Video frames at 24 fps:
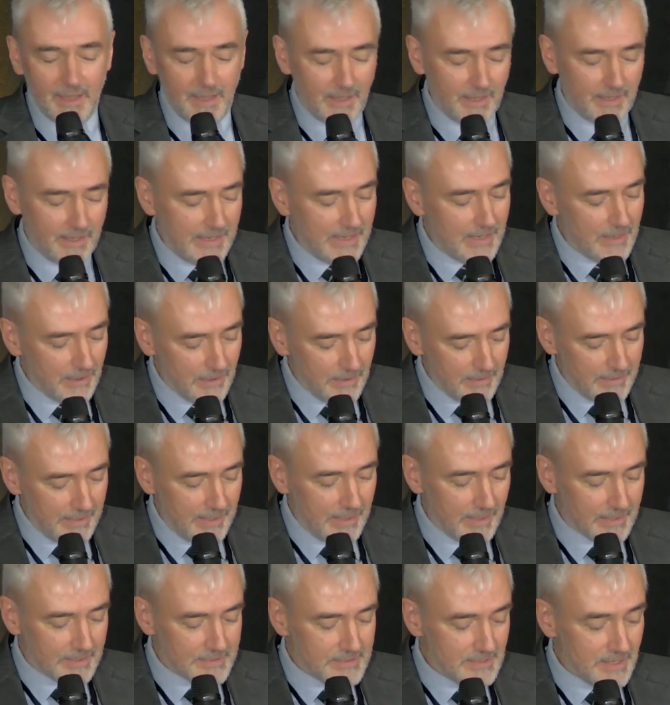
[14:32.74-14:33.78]
in
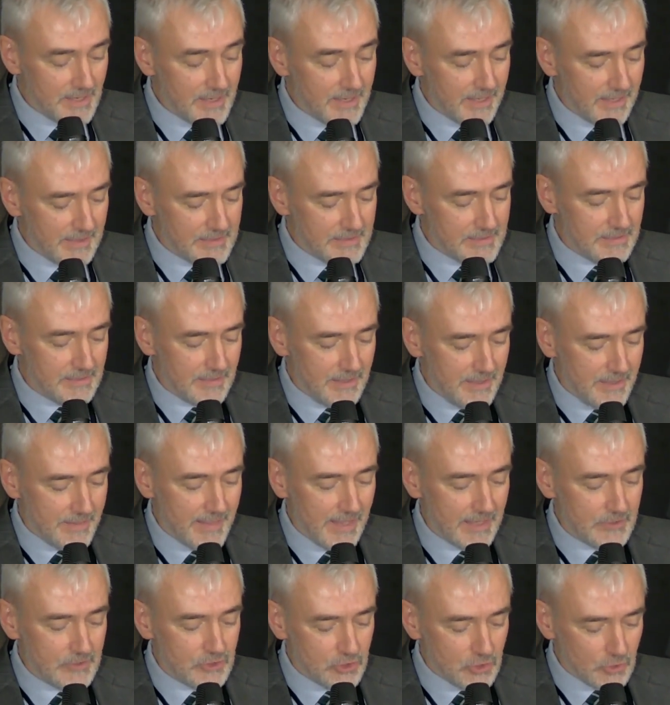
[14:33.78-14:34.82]
our sights
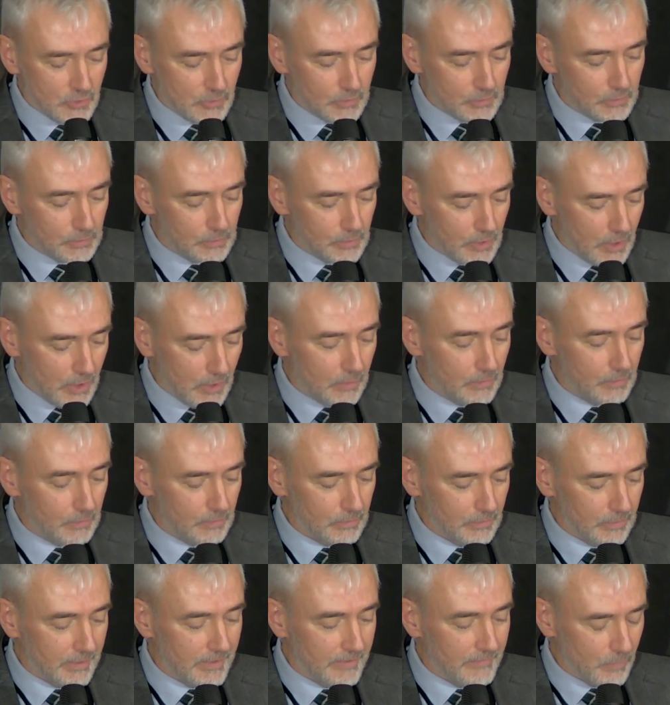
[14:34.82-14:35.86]
that dual
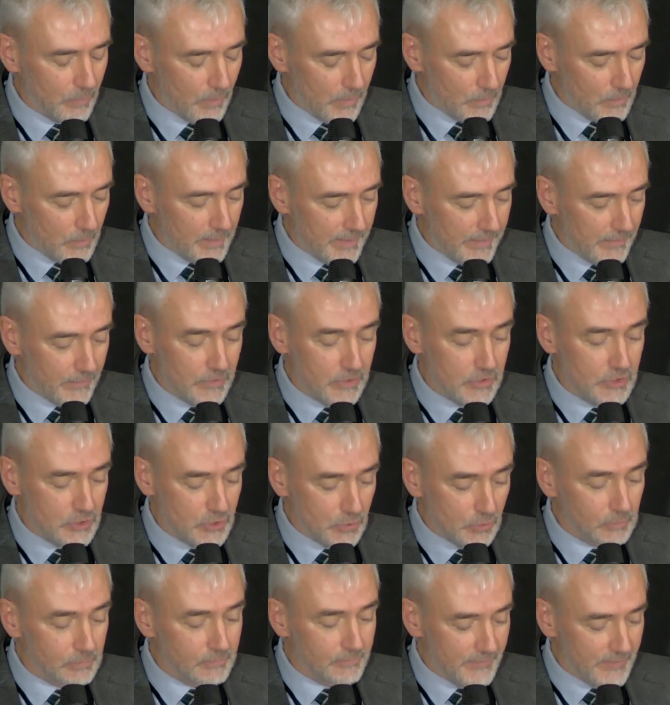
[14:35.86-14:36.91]
goal of the
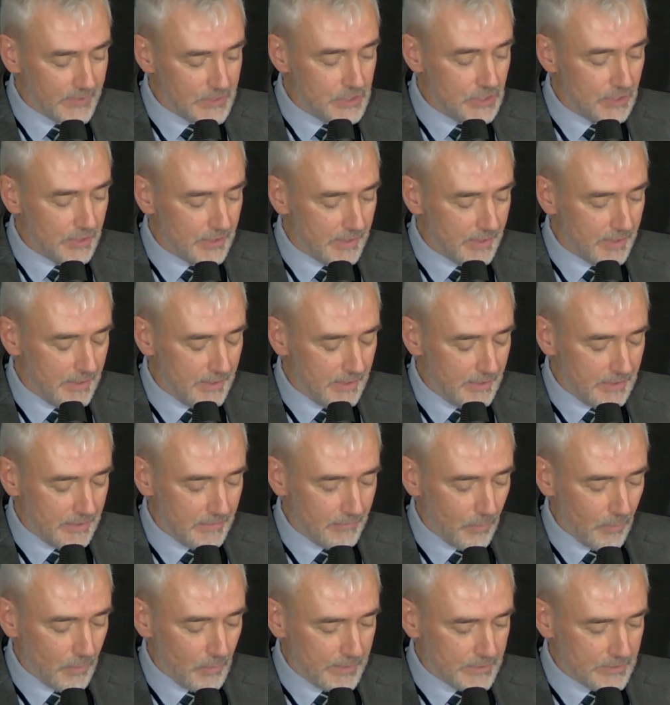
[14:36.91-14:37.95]
dual vision
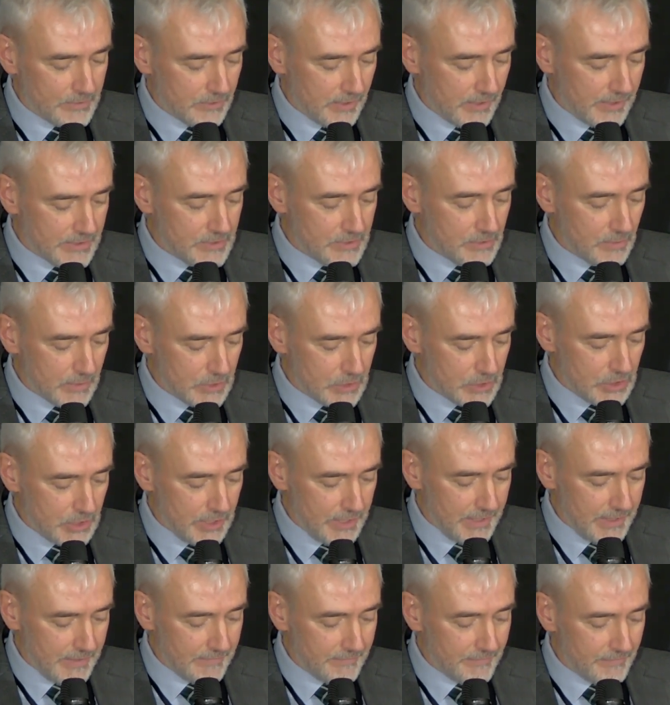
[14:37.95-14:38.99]
of what we're trying to
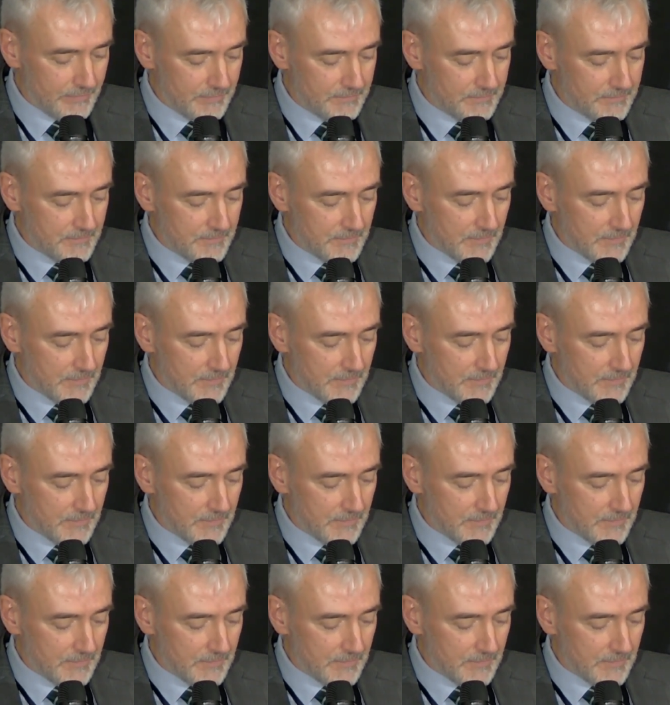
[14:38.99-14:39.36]
achieve.